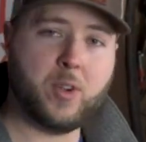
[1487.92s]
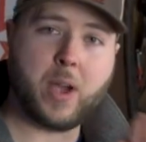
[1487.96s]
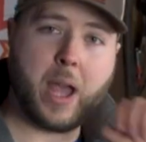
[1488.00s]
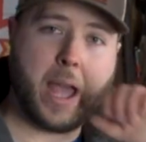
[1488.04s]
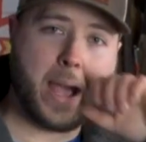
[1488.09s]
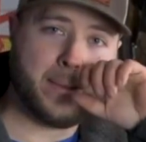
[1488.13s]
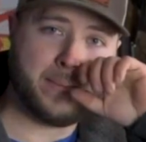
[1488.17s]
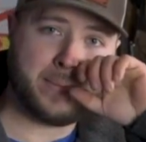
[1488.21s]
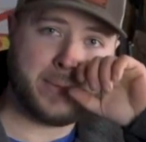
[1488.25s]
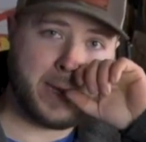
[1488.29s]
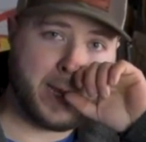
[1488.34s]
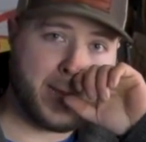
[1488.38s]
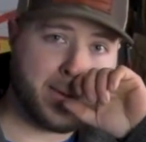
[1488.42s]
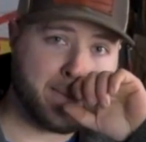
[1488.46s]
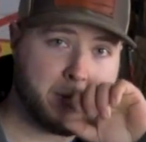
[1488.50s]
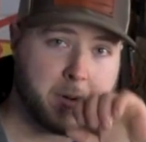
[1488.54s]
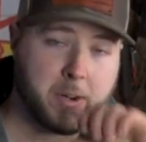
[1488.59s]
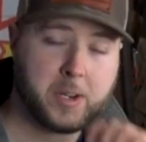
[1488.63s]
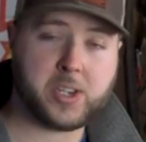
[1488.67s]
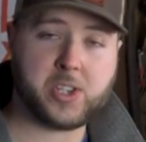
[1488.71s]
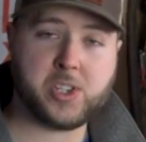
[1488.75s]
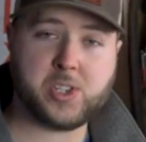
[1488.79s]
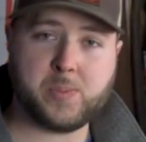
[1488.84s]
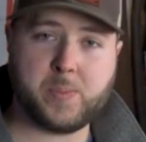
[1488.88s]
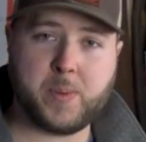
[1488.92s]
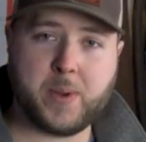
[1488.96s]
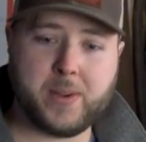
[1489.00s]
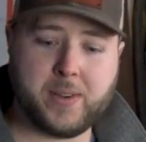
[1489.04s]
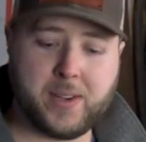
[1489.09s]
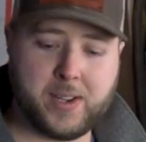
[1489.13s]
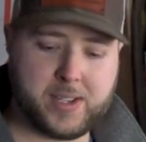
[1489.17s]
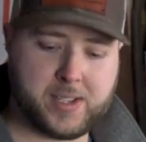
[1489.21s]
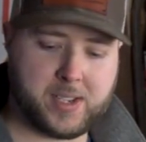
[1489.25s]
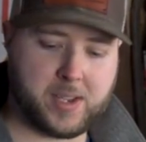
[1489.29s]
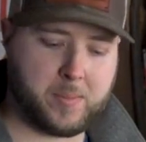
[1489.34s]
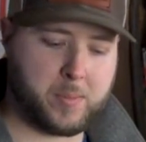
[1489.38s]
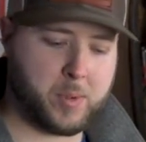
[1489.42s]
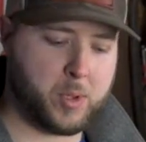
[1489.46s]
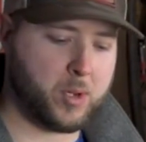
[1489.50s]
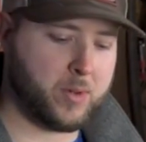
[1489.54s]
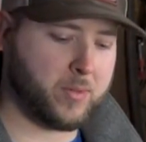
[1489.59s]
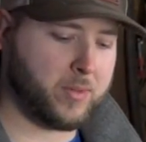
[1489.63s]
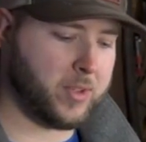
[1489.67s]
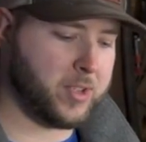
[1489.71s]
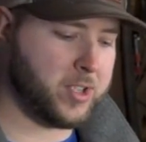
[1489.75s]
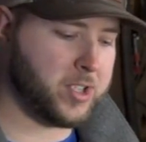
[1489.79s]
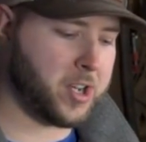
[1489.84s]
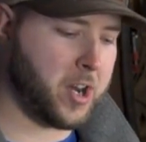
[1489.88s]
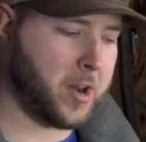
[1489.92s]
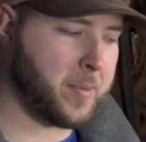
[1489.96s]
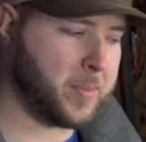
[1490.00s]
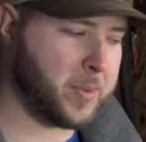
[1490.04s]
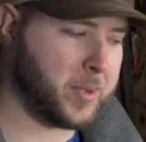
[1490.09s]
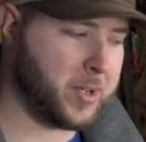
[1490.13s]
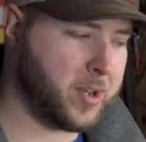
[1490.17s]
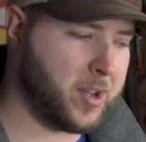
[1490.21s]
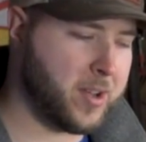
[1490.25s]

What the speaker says: have never experienced a beautifully sharpened